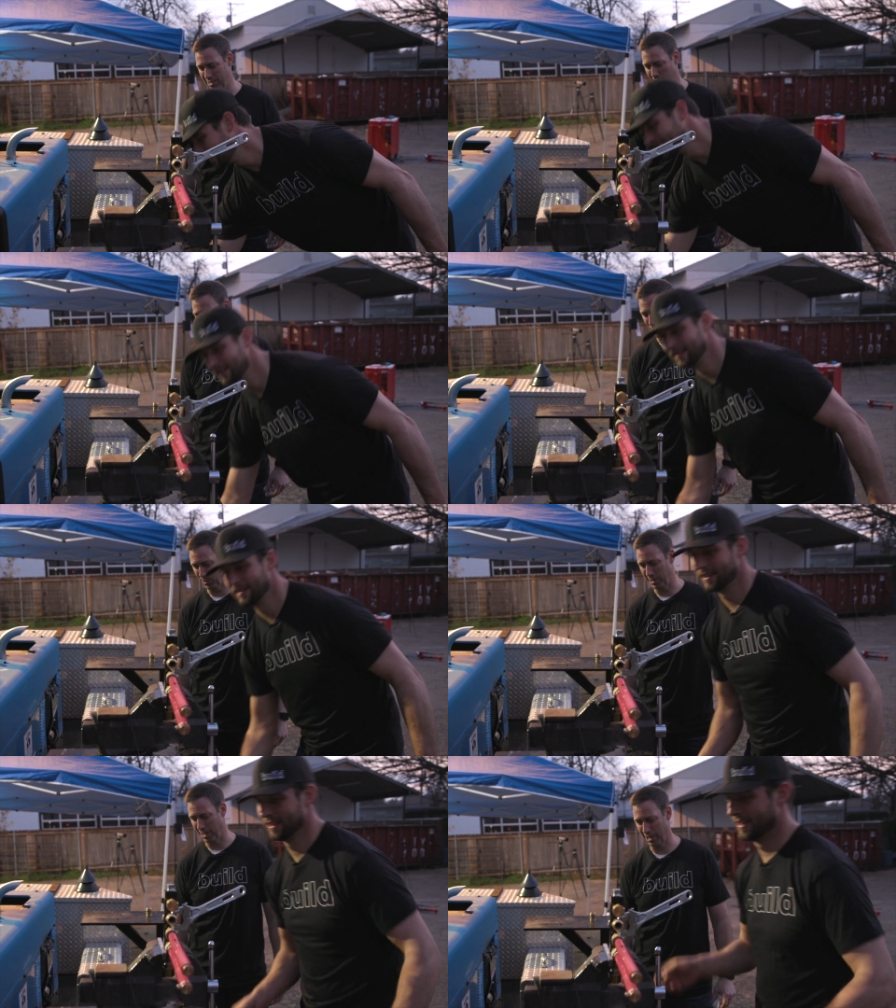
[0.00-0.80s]
and yet
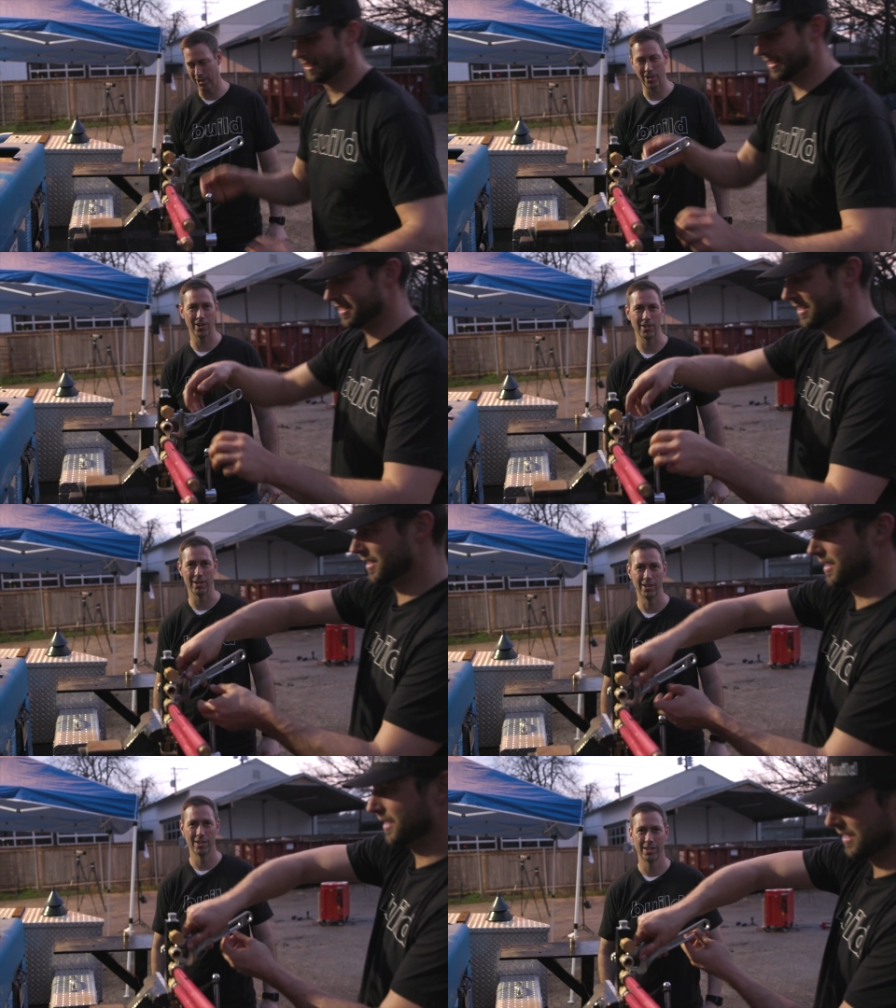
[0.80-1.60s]
Jordan and I are
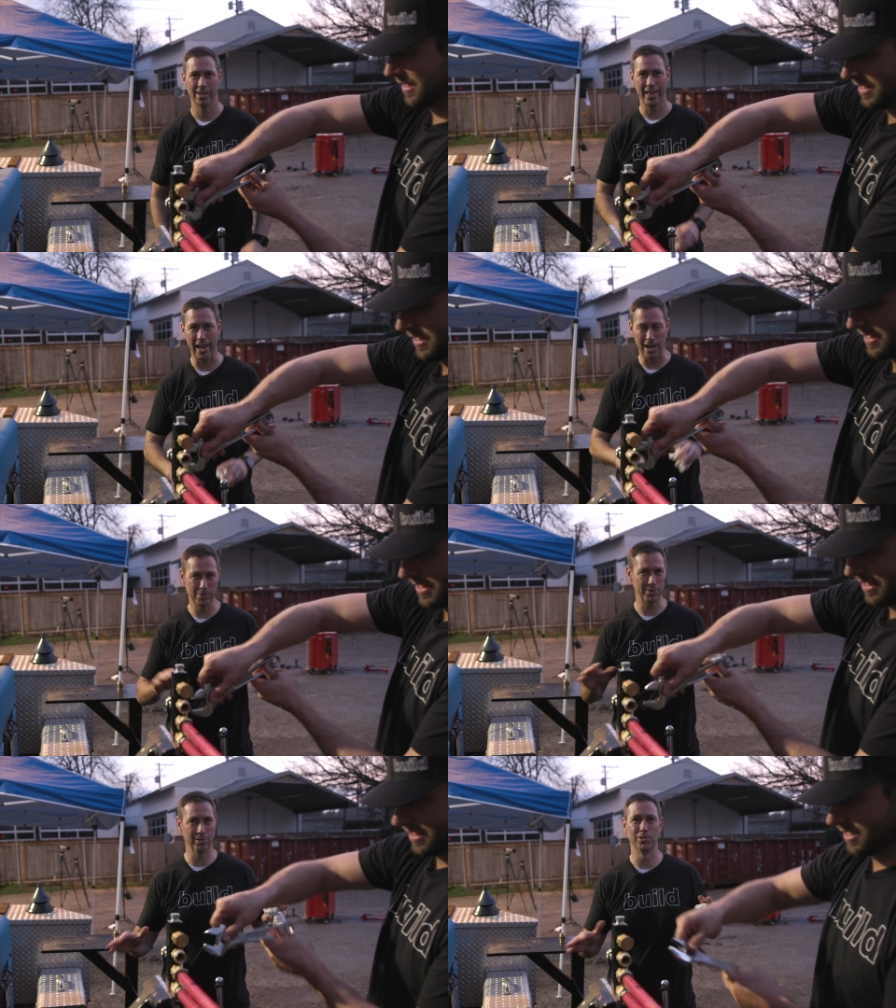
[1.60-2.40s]

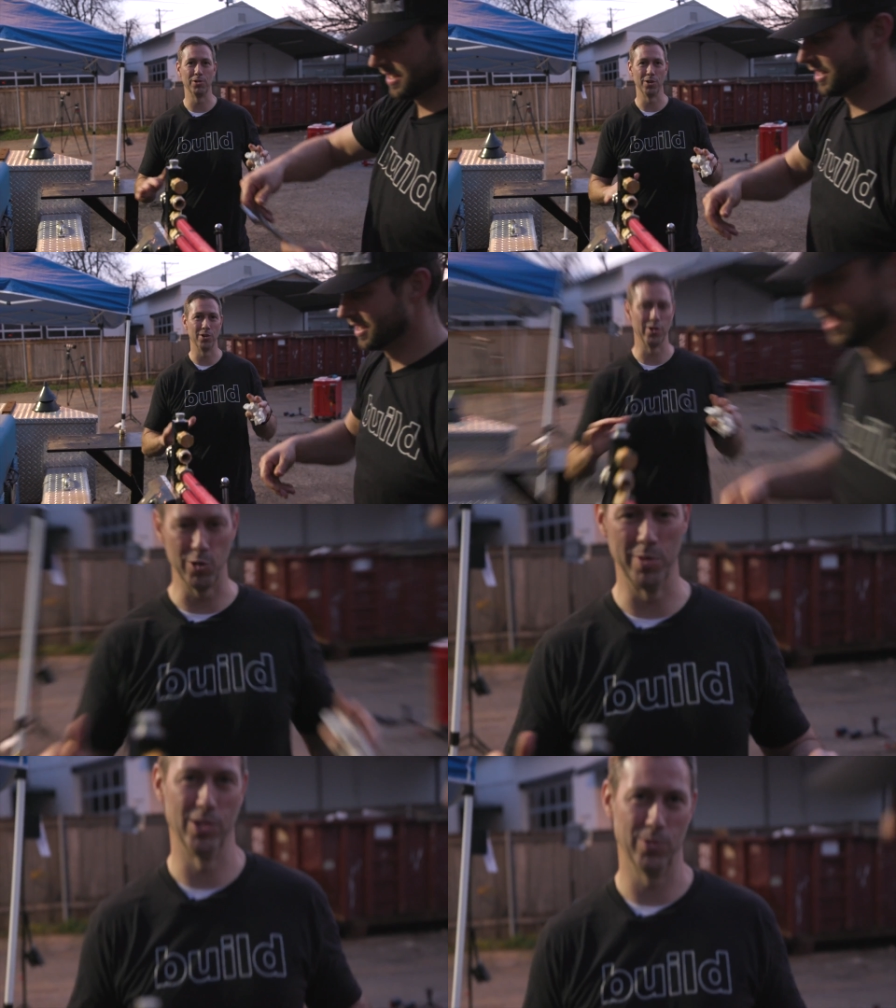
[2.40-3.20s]
absolute
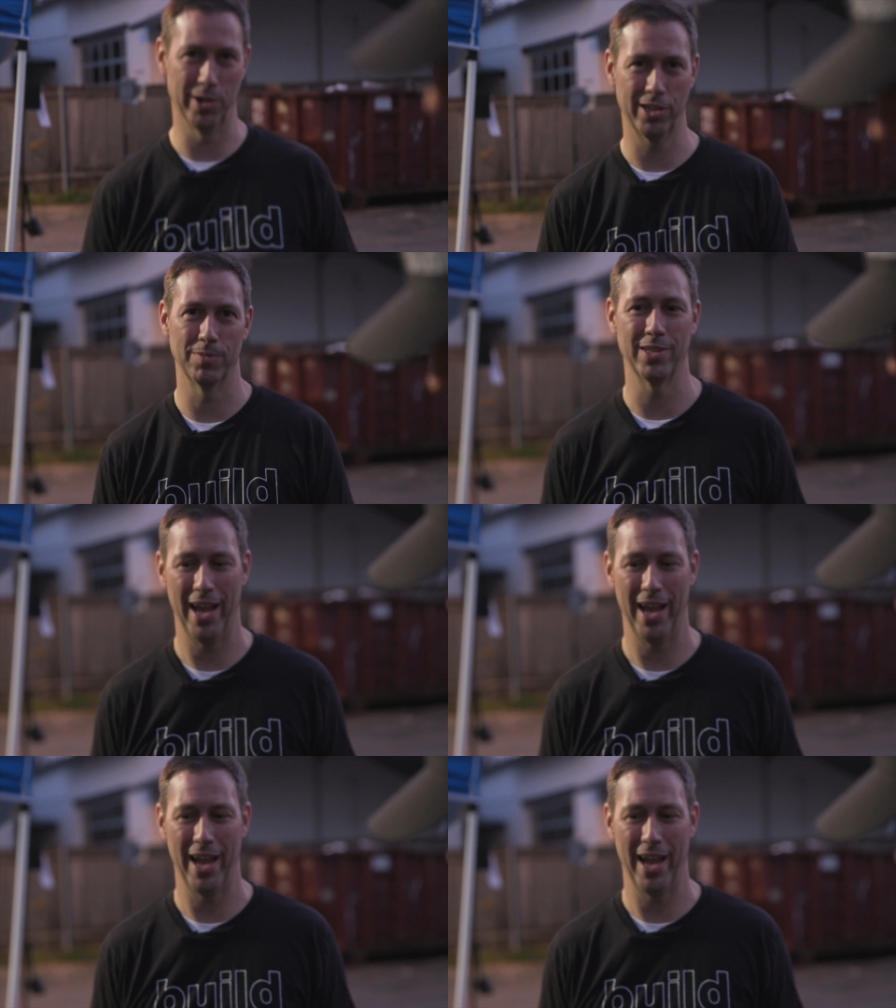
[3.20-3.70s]
newbies when it comes